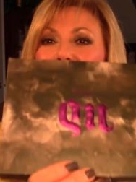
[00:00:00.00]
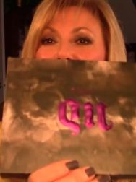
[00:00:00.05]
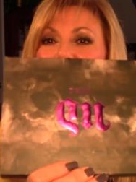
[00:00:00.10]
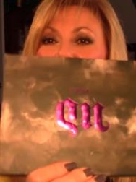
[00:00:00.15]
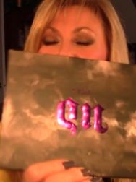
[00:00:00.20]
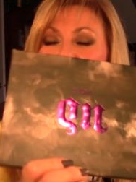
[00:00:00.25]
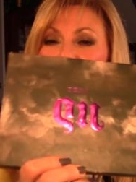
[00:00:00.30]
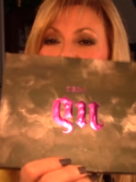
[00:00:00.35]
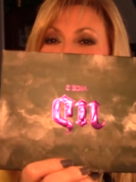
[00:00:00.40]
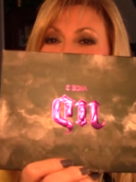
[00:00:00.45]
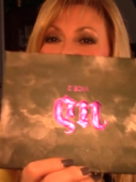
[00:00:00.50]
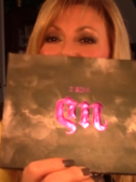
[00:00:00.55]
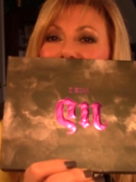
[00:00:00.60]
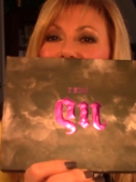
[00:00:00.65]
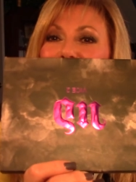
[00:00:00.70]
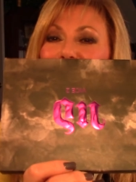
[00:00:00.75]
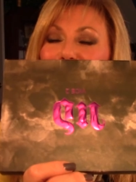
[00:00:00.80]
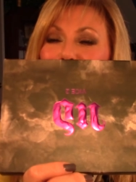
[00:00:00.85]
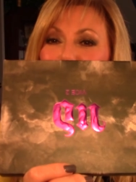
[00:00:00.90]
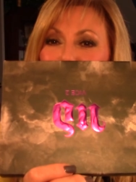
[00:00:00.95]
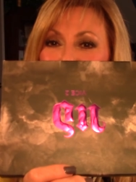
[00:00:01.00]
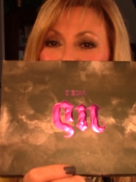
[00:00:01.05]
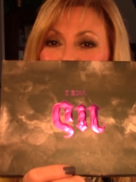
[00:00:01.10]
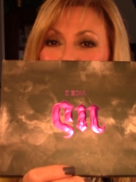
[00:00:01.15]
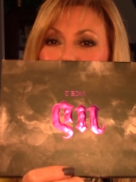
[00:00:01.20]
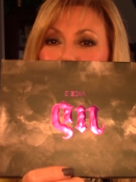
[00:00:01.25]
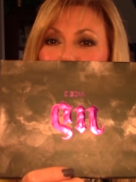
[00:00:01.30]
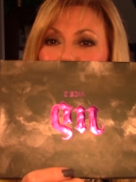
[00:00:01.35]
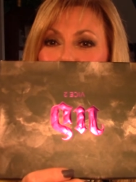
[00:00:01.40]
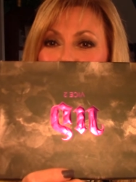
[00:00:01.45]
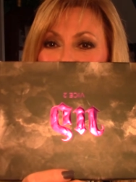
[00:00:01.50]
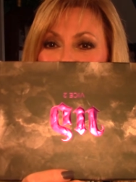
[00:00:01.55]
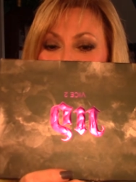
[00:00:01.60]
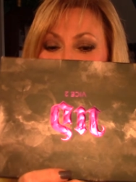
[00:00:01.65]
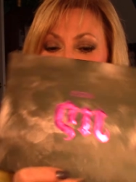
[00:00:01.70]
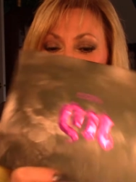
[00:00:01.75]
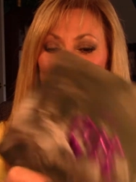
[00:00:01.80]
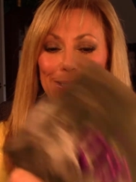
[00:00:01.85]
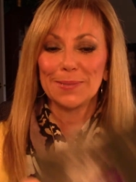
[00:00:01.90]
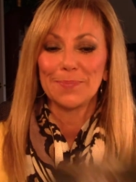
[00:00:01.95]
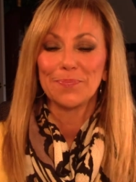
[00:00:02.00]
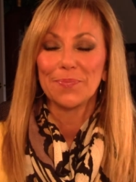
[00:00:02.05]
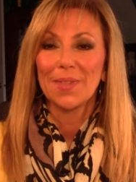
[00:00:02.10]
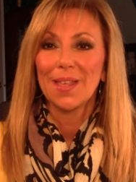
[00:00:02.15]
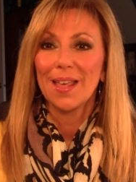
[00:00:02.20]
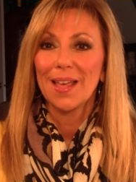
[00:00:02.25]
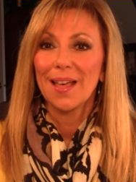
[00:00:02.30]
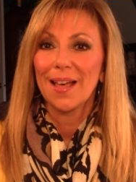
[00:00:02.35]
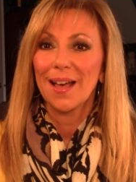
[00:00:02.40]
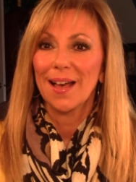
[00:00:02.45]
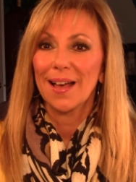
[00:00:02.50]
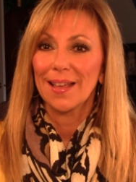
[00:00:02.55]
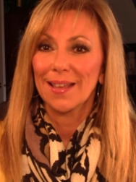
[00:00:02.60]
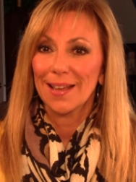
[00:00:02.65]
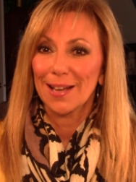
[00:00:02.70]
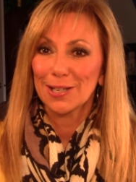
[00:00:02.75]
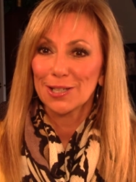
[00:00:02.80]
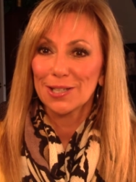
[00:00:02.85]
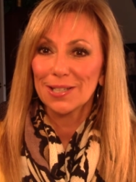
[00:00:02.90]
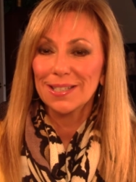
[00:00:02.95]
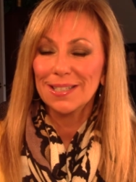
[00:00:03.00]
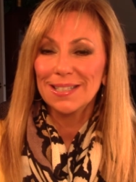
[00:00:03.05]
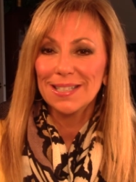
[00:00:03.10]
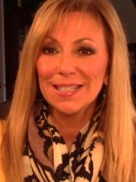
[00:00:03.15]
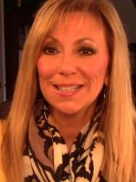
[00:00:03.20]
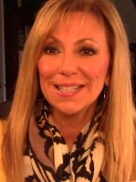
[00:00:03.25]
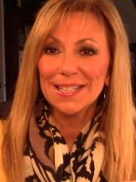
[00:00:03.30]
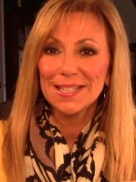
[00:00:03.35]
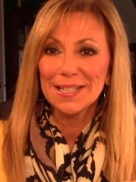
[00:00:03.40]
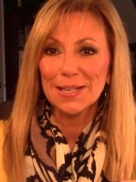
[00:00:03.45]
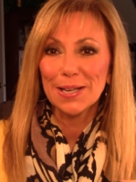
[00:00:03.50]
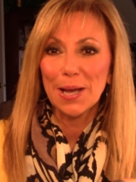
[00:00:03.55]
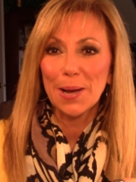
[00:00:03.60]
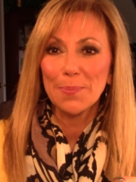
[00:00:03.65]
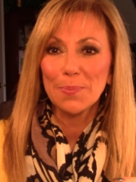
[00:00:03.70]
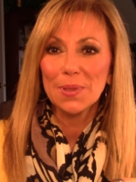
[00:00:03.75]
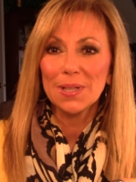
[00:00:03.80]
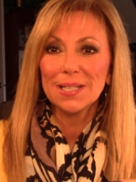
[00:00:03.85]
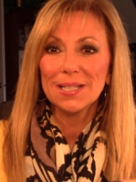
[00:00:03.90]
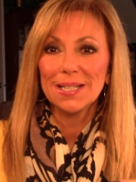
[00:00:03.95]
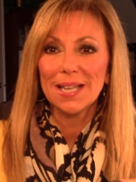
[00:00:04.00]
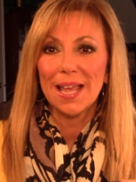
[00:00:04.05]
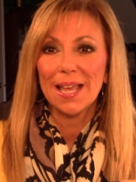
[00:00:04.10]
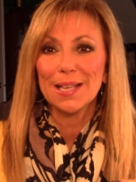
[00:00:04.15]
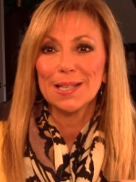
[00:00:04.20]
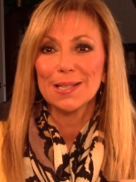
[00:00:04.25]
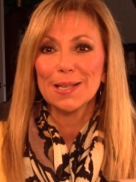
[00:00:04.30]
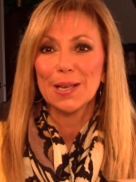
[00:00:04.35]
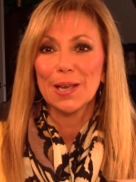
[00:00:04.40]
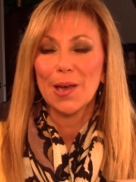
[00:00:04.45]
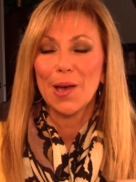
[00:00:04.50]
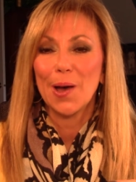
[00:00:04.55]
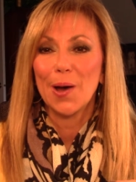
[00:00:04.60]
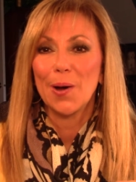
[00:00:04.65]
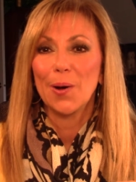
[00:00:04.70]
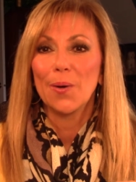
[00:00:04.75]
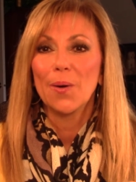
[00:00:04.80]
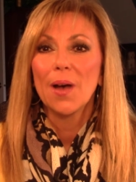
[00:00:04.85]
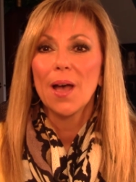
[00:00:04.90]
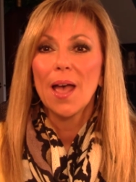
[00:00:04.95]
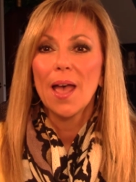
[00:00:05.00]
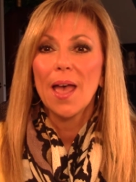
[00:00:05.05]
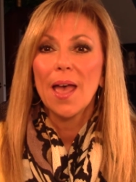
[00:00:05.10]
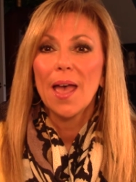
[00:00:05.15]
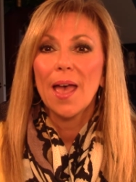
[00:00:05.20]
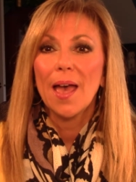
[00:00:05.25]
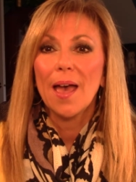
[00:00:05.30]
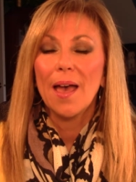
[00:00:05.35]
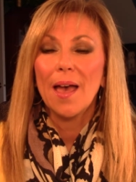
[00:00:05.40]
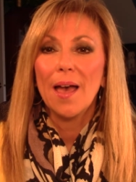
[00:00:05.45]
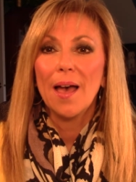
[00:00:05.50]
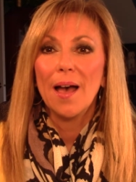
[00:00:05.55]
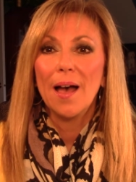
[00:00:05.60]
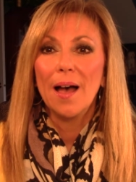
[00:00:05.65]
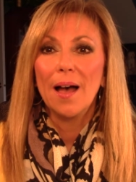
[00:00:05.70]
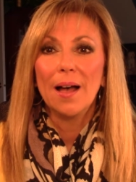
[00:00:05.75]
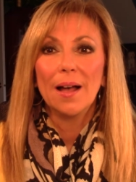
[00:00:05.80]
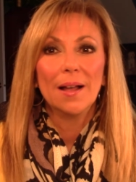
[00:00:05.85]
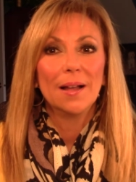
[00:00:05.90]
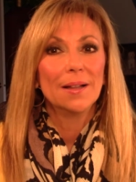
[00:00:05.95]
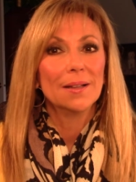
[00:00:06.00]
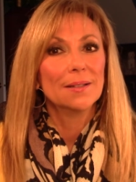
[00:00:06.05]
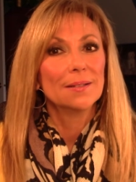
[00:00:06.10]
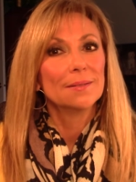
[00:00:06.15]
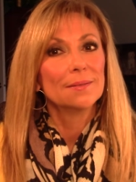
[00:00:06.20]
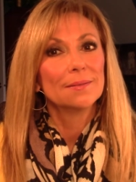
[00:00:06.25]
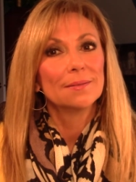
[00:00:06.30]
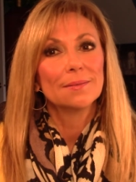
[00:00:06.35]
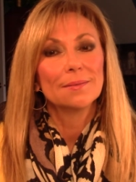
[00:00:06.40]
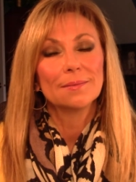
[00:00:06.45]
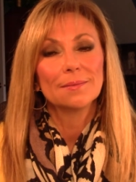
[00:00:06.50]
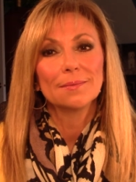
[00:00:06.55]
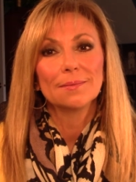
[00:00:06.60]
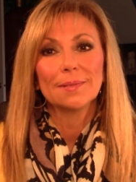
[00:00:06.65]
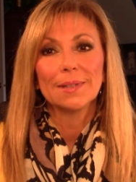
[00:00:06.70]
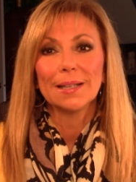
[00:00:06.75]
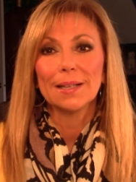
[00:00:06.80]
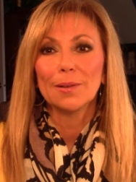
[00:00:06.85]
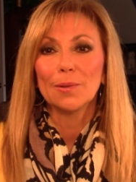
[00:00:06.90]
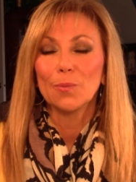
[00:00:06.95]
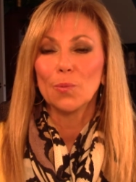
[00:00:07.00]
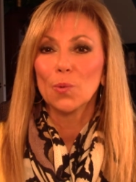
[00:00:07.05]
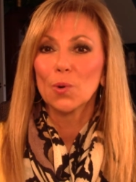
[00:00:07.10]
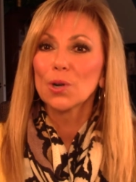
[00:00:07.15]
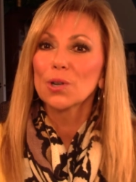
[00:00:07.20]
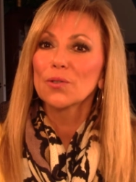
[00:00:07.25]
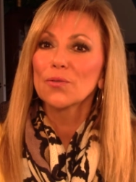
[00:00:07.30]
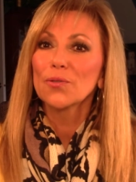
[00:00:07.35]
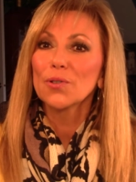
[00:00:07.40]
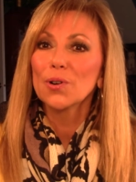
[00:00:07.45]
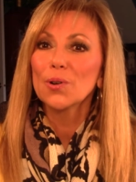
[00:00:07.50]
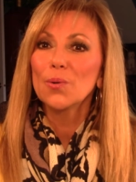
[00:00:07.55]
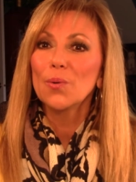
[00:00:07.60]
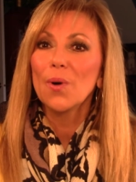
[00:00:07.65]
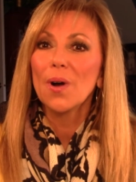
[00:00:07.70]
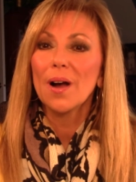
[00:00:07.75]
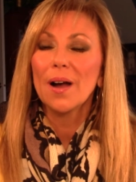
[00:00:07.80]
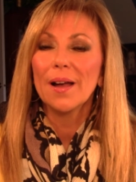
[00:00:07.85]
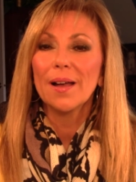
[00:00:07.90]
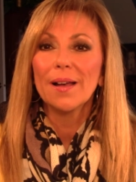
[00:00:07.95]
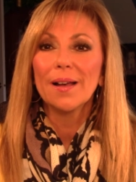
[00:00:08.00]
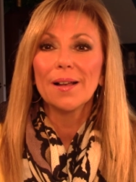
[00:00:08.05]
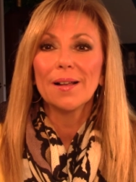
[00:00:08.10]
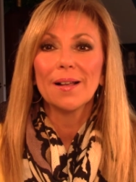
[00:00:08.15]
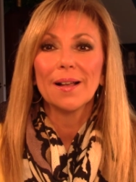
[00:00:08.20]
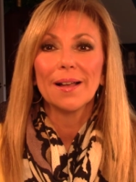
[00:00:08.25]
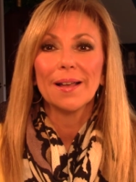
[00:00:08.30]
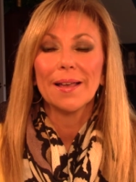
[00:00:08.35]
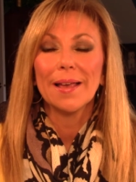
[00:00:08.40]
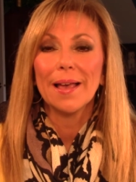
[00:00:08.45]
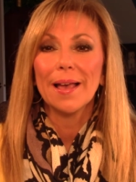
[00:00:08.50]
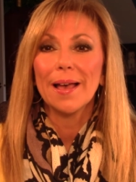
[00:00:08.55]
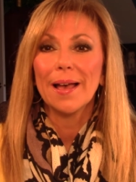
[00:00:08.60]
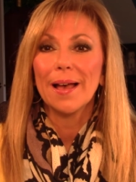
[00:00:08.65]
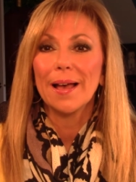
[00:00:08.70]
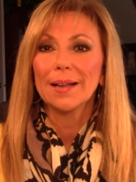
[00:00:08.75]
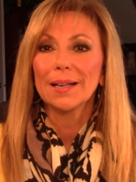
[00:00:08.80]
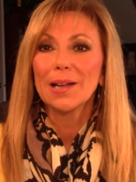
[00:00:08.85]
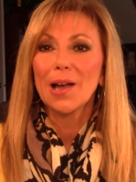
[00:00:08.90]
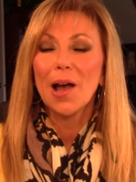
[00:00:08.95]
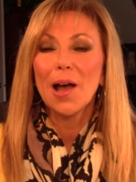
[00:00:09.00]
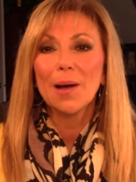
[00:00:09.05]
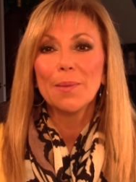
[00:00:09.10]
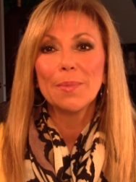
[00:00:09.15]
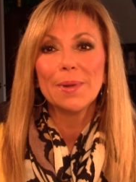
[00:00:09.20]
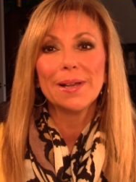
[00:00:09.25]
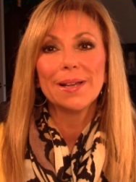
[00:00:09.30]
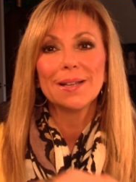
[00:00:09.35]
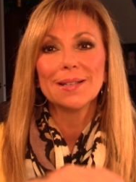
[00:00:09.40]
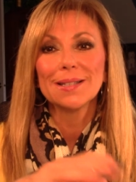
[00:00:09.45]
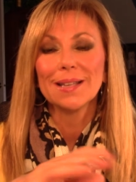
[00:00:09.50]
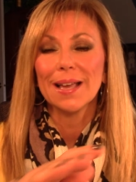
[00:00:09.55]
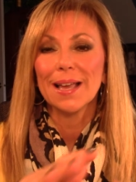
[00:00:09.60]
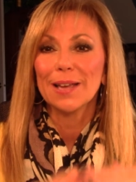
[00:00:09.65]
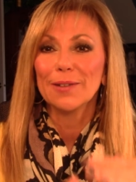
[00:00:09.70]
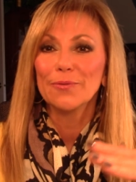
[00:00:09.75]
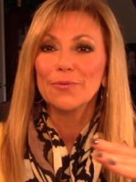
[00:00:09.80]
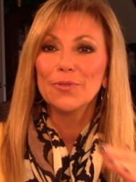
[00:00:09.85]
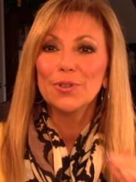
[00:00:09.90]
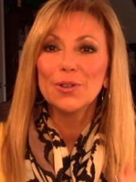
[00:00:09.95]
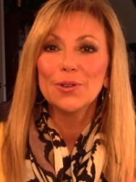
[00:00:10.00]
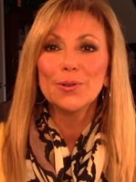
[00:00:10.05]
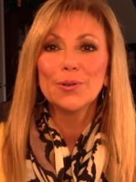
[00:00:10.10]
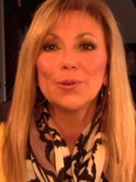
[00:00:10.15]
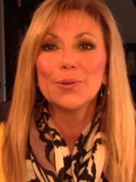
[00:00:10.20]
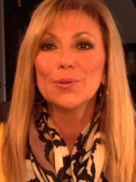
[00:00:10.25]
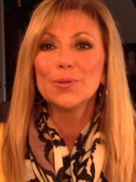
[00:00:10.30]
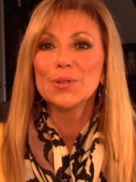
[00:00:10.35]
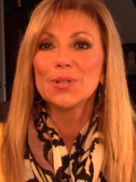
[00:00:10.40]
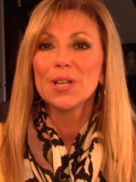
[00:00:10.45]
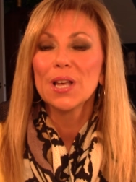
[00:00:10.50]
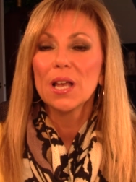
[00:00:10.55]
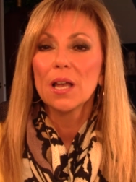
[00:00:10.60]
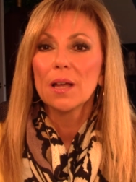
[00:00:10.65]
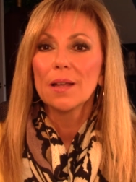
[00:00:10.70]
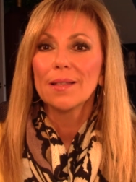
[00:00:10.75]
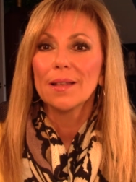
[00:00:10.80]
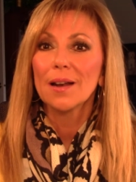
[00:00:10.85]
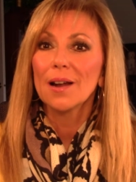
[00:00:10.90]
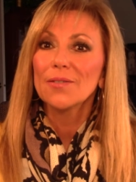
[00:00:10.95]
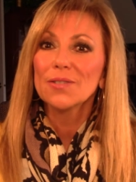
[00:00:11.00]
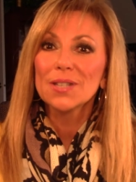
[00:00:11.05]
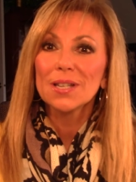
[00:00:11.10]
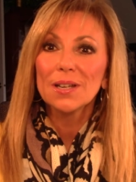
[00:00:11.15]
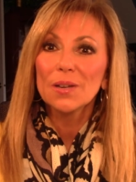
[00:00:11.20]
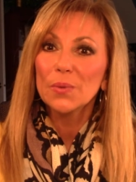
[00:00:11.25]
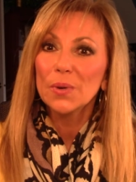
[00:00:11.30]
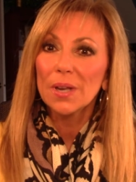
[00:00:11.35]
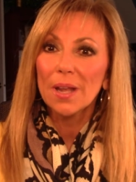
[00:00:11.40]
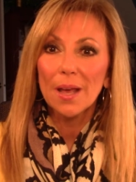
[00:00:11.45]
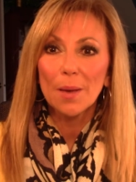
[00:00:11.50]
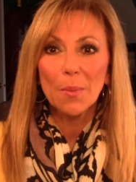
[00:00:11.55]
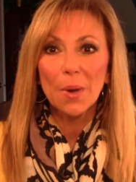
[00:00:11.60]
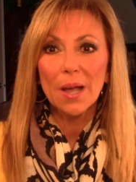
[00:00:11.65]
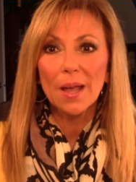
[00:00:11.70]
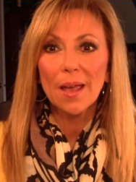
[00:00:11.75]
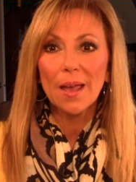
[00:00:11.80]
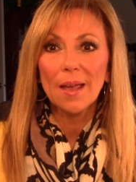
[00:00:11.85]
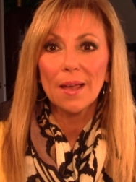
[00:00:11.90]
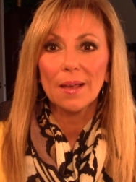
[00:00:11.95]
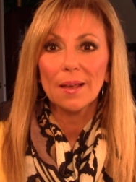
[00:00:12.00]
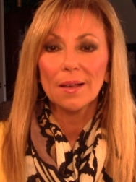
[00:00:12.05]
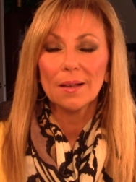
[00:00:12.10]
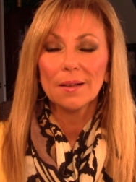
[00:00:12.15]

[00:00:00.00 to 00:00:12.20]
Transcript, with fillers: Vice 2 palette. I actually did this a couple of days ago and it worked for a while. I had comments, I had views, then all of a sudden it went MIA.